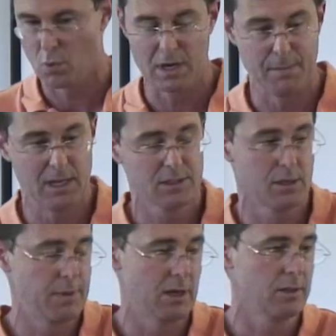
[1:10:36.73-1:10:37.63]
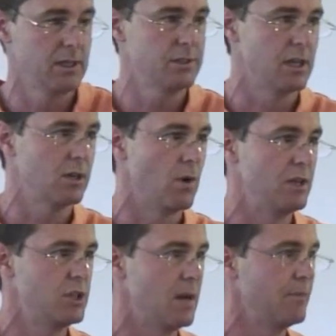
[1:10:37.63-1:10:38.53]
20 minutes, and apparently he's done a
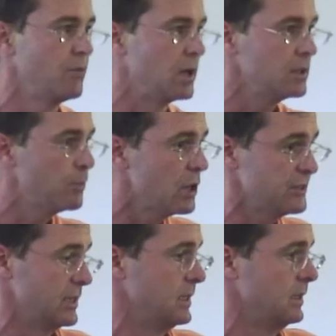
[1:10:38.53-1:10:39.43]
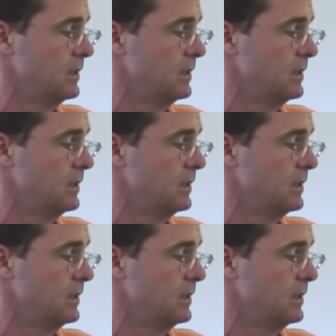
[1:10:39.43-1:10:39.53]
great job of running the prison.